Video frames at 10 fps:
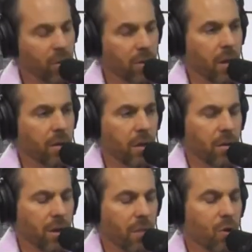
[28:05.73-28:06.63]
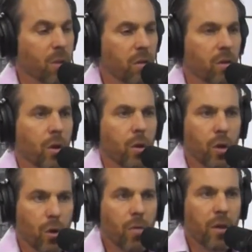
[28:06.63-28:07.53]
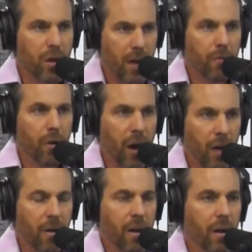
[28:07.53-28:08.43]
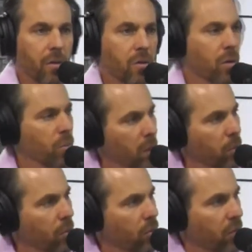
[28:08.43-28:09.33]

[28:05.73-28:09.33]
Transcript: I said a few minutes ago, you're in the Denver area. So people